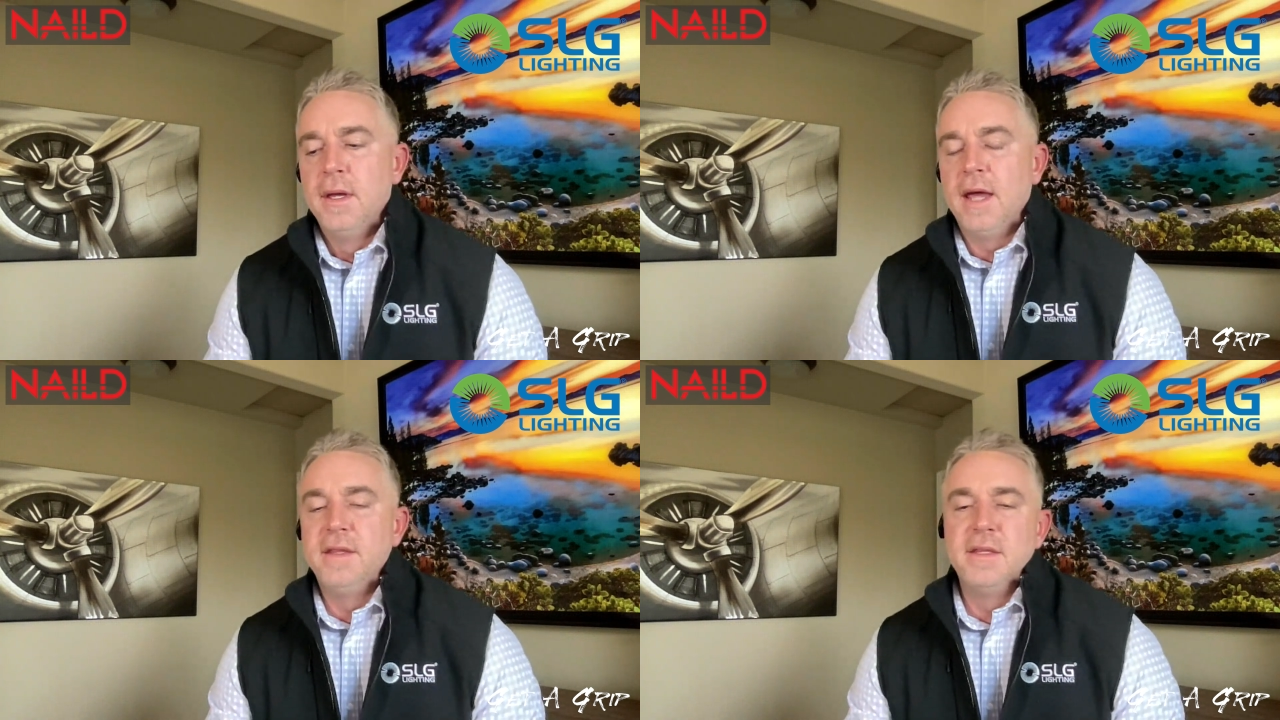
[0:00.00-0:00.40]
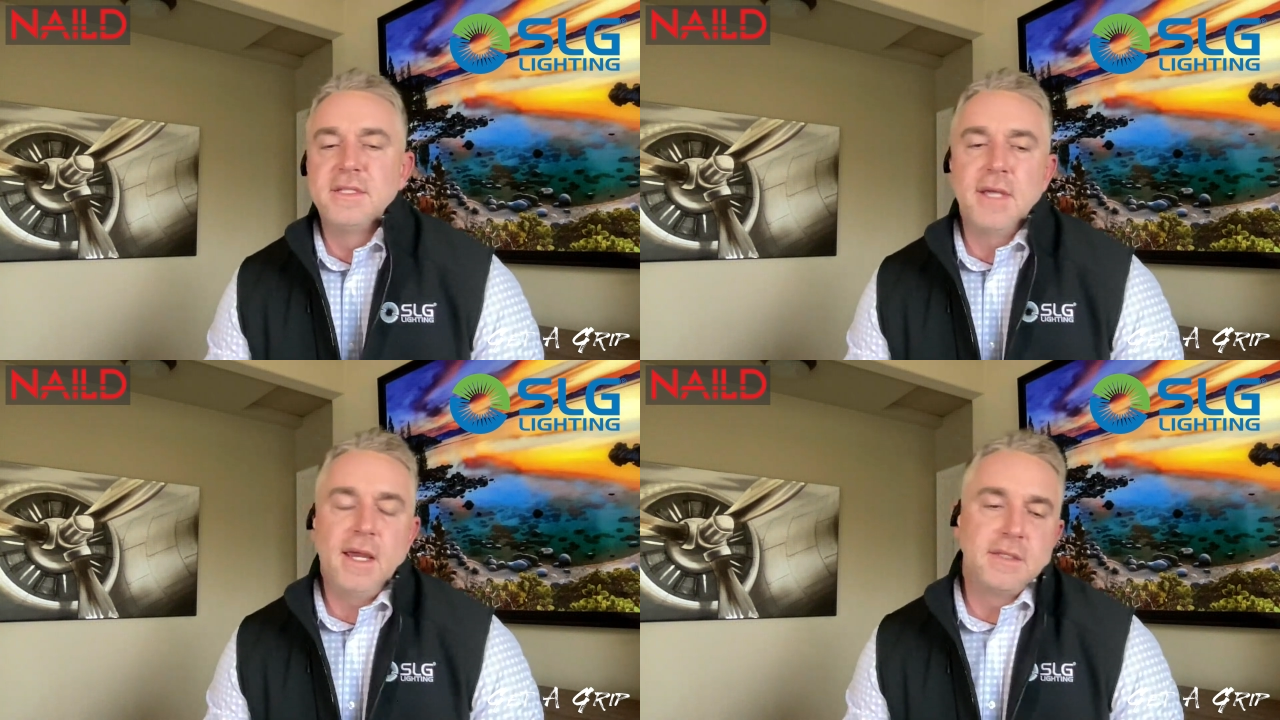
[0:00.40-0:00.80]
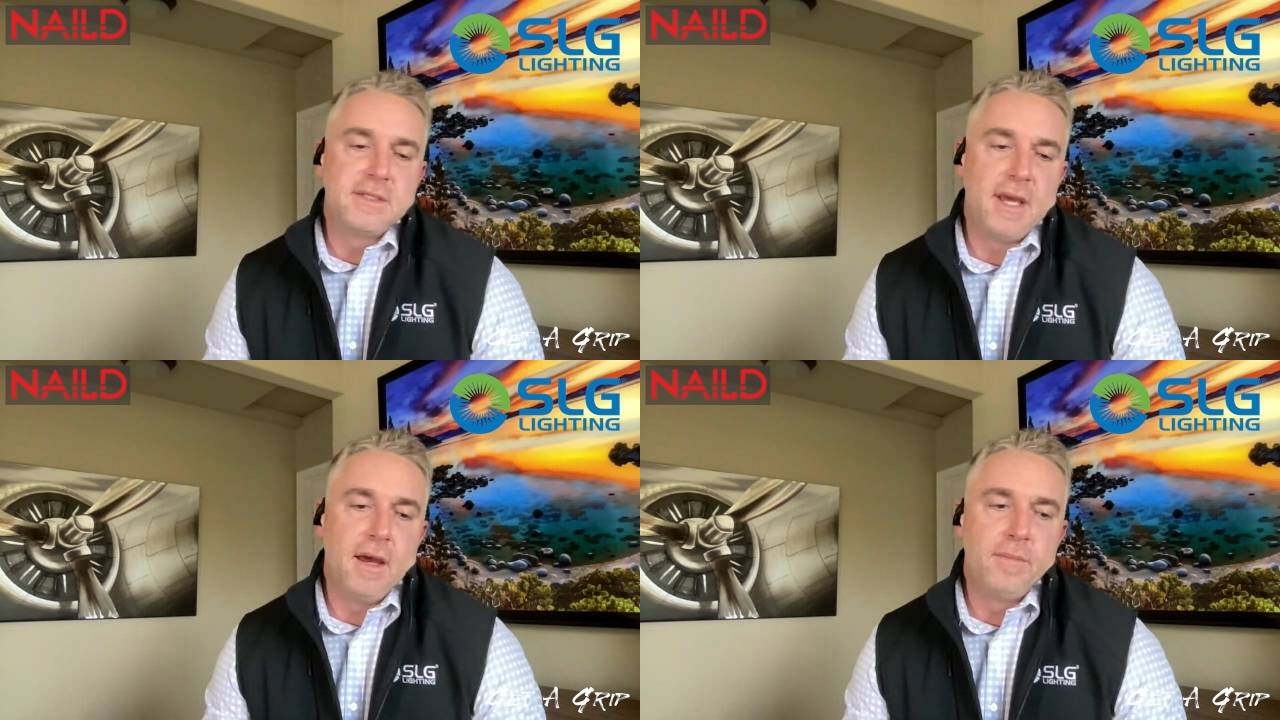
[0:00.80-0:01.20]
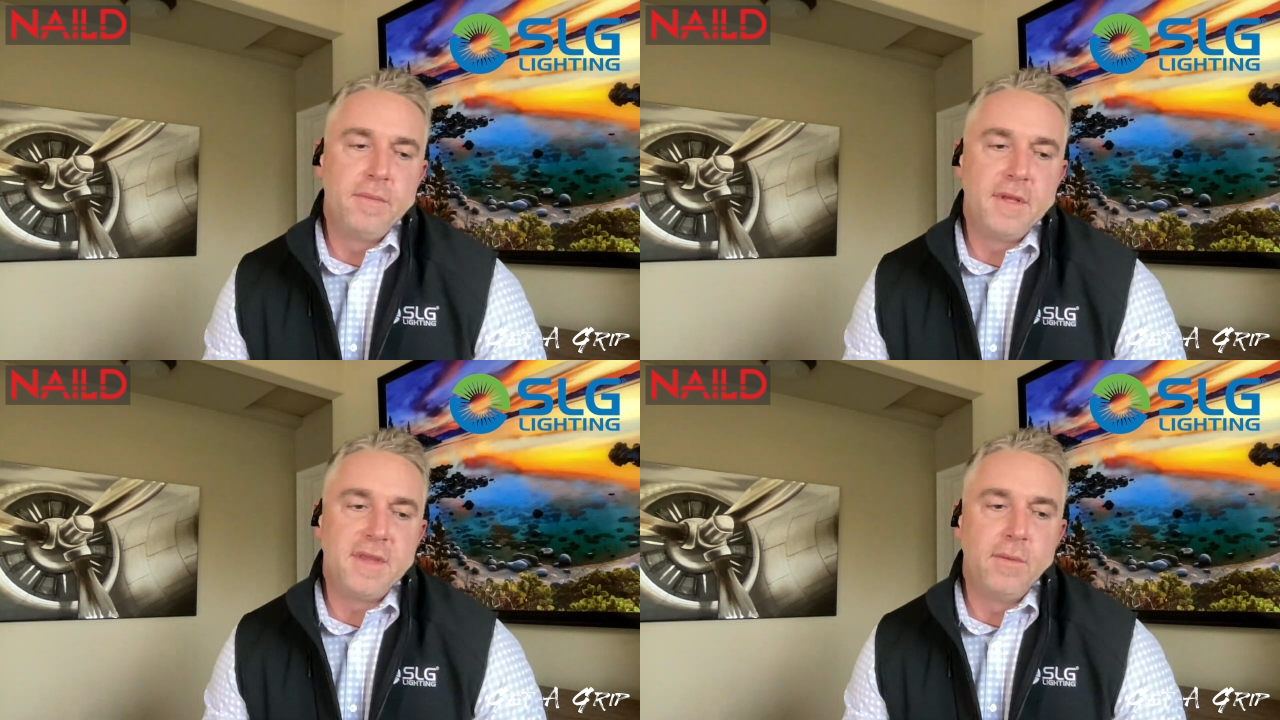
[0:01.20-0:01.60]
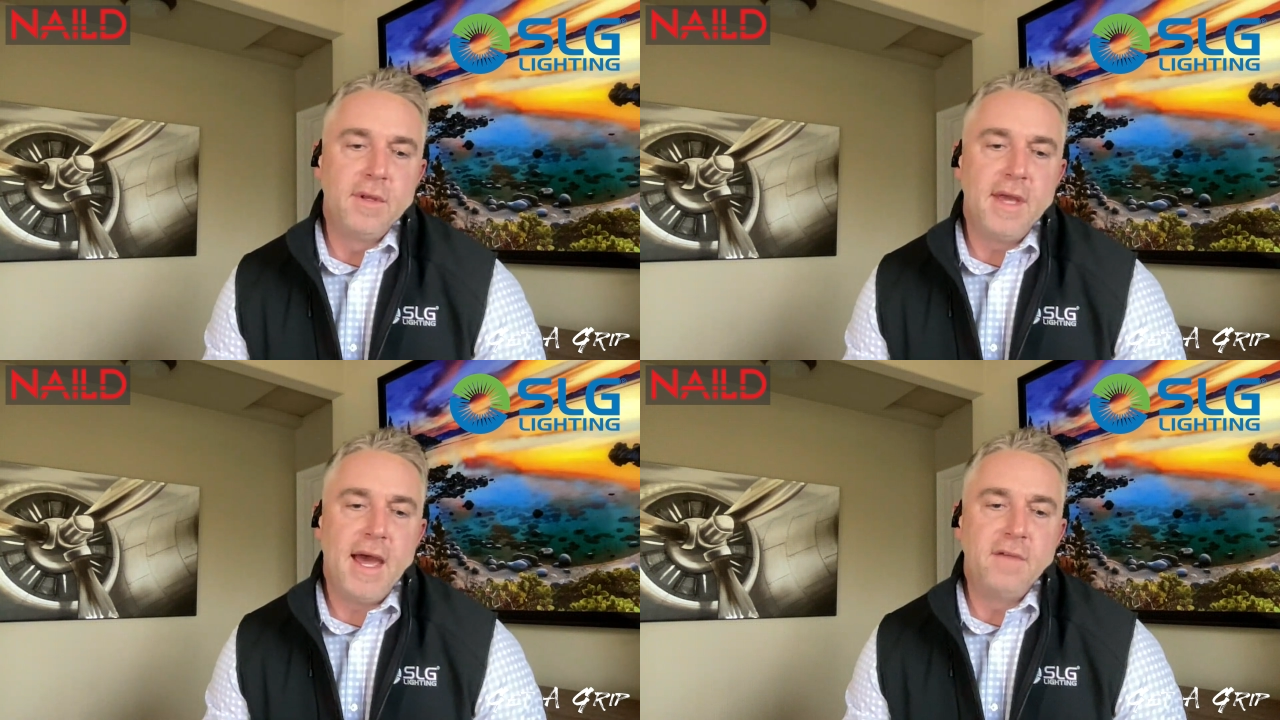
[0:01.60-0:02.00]
And then the second step that they
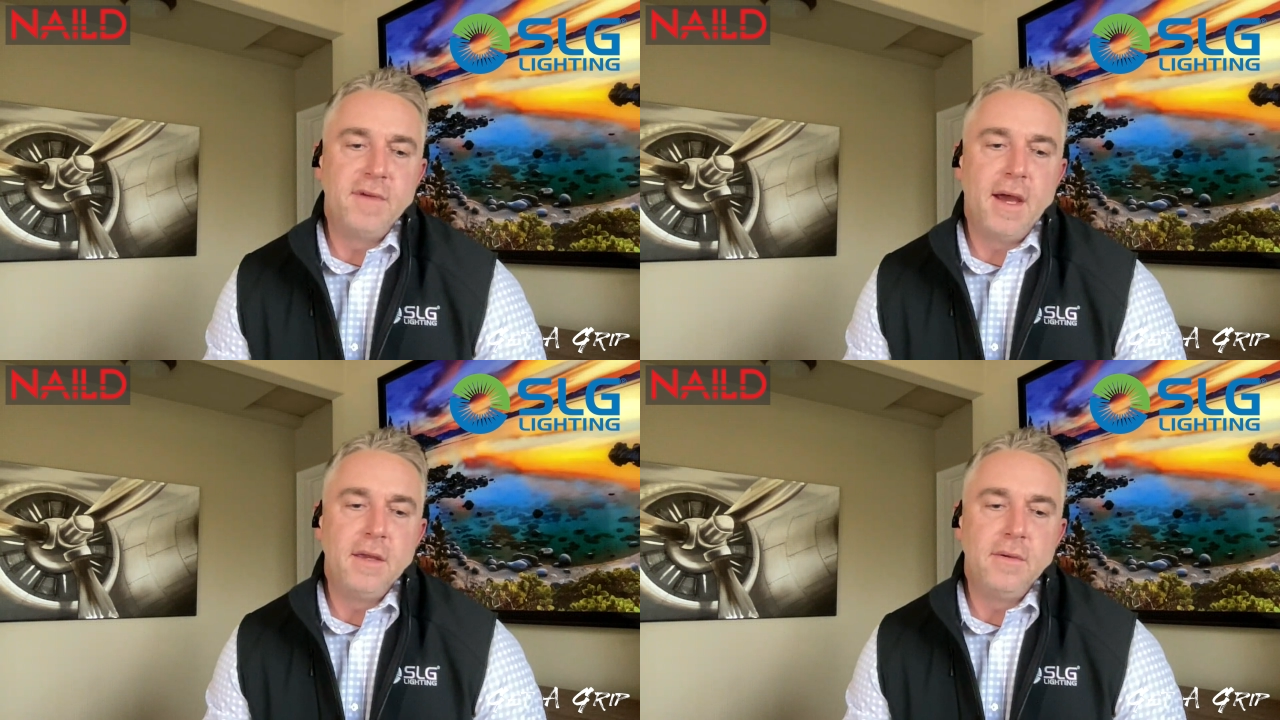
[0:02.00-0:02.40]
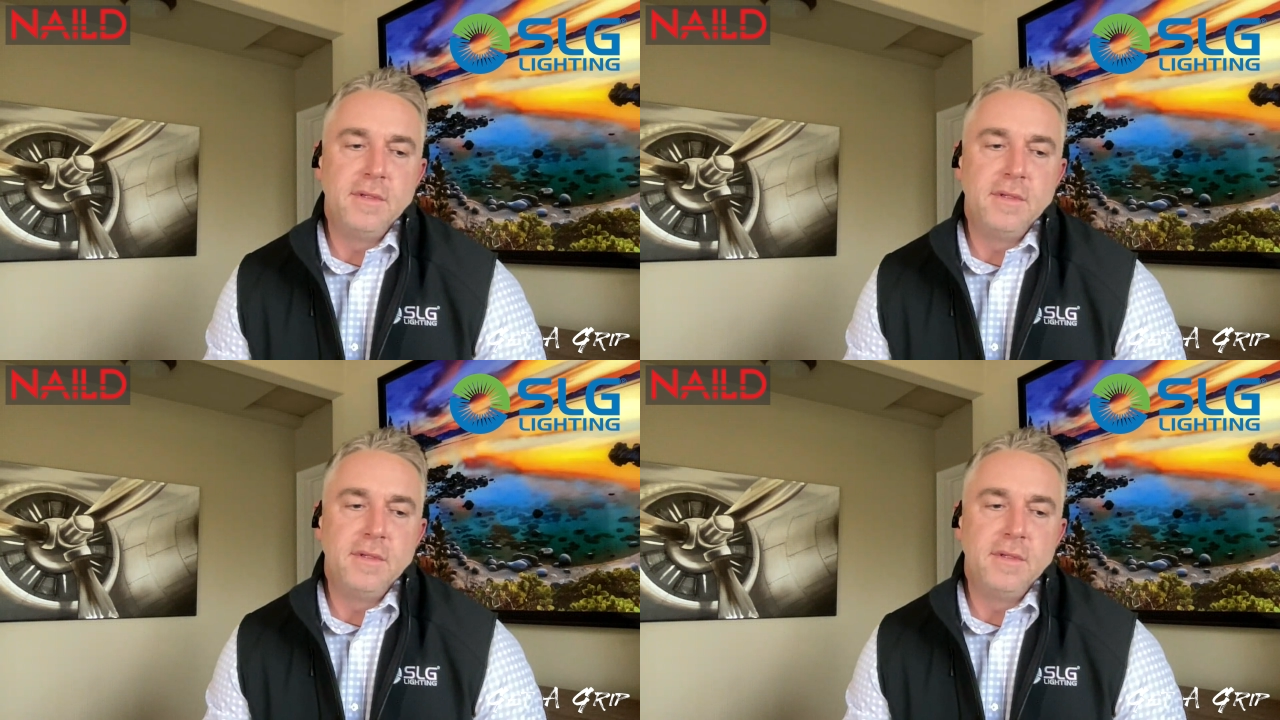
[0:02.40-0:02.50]
really add value